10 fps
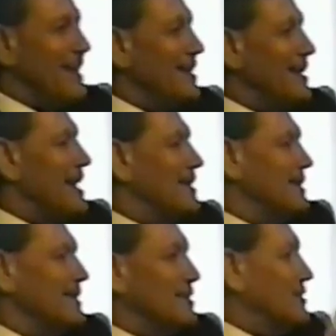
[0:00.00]

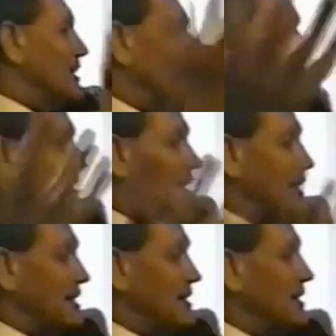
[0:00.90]
and it's got everything
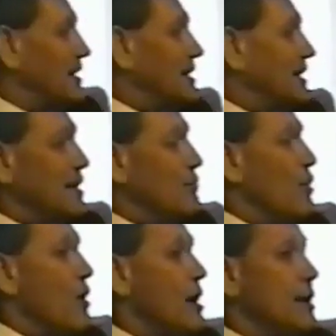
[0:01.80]
in it. You don't need any
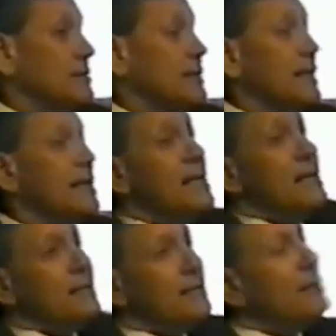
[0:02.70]
wires or anything.
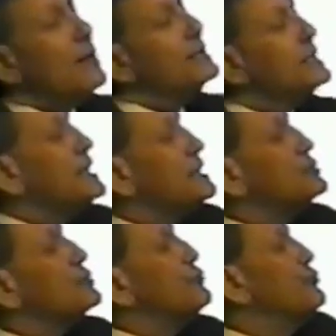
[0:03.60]
But I see that
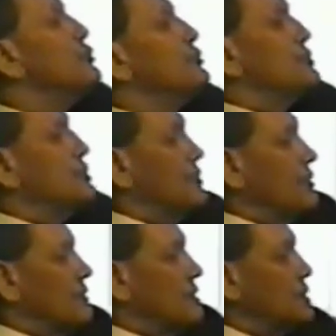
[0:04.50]
as the
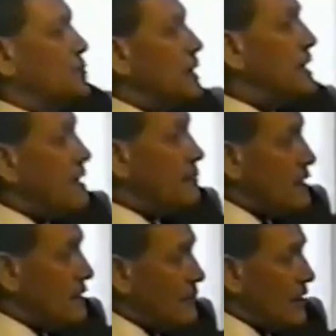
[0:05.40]
future to speed up
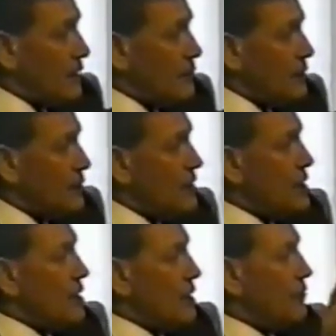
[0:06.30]
the development
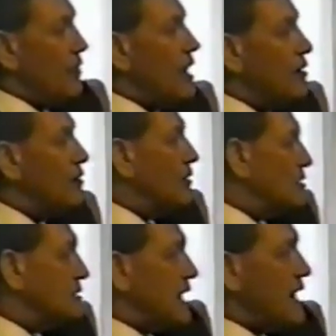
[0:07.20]
of
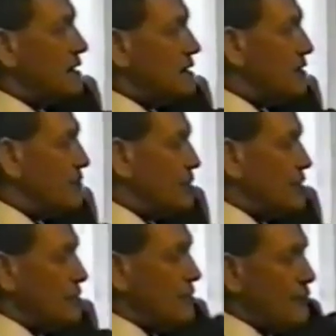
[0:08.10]
low-cost housing
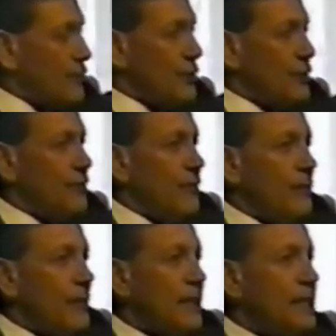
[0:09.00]
for the
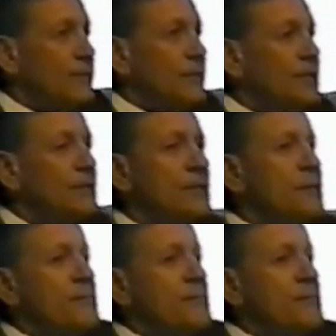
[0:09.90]
developing countries,